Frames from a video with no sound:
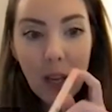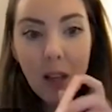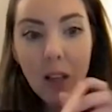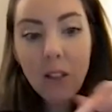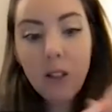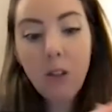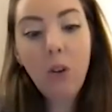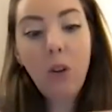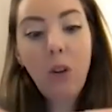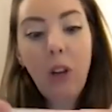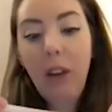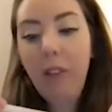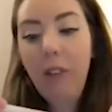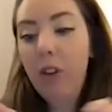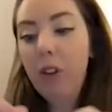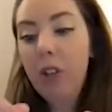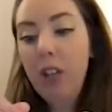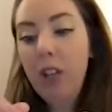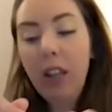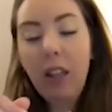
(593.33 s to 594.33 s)
So if you
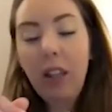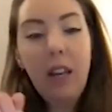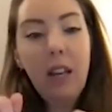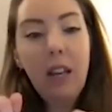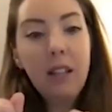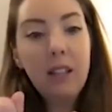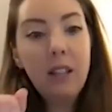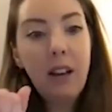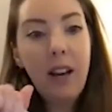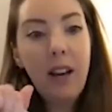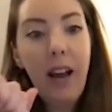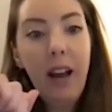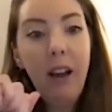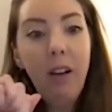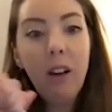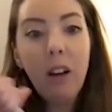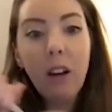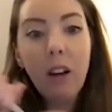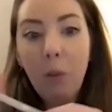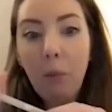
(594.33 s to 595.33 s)
take the inside out,
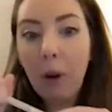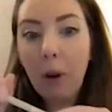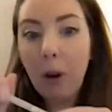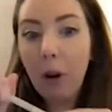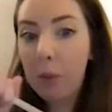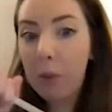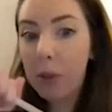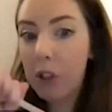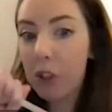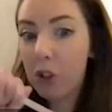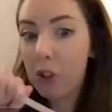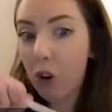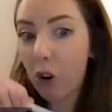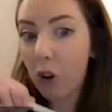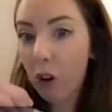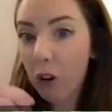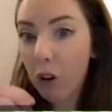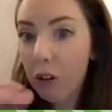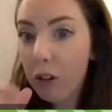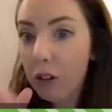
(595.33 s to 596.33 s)
it could become a
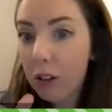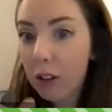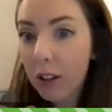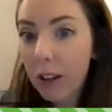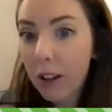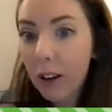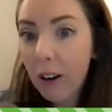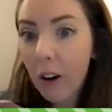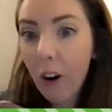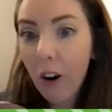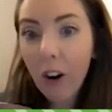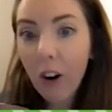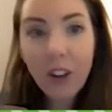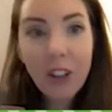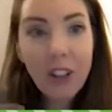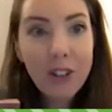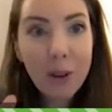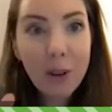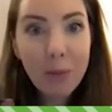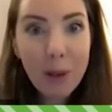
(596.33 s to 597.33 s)
straw, or you
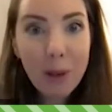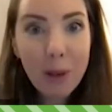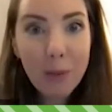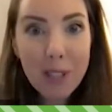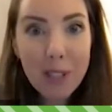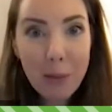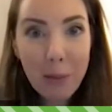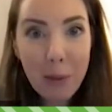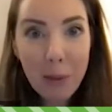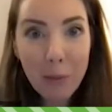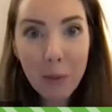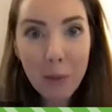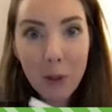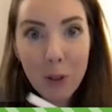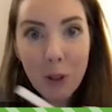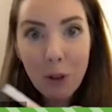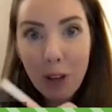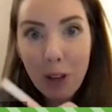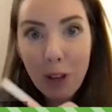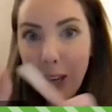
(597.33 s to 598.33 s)
sometimes see people
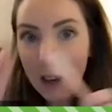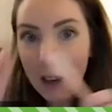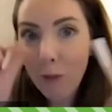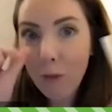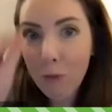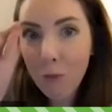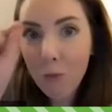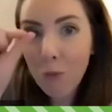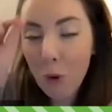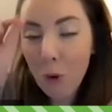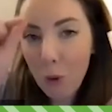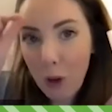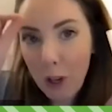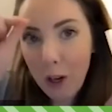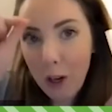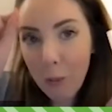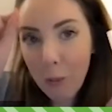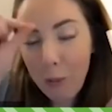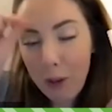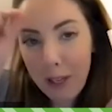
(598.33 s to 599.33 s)
doing it and rolling
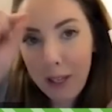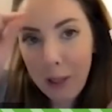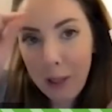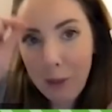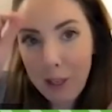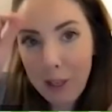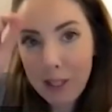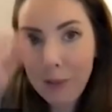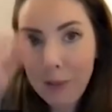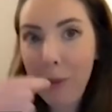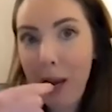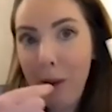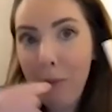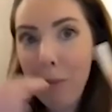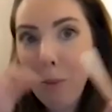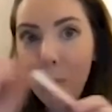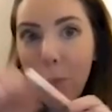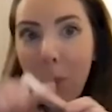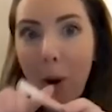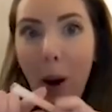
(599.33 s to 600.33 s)
up a little piece of paper
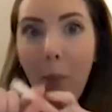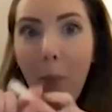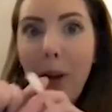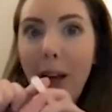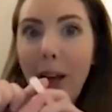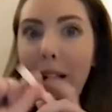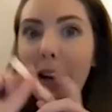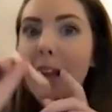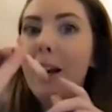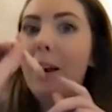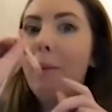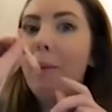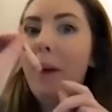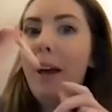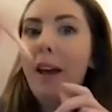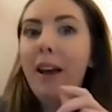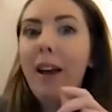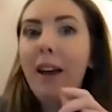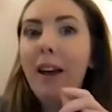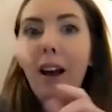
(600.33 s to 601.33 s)
and popping it in and
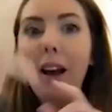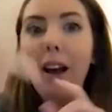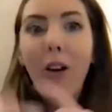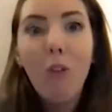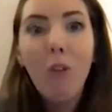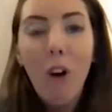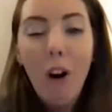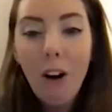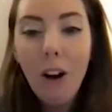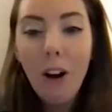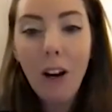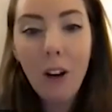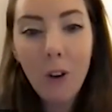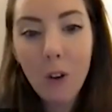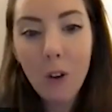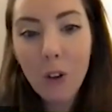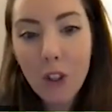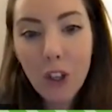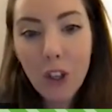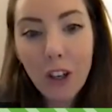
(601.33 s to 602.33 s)
making it a rocket
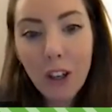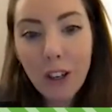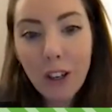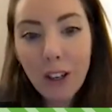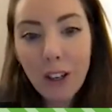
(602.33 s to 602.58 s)
launcher.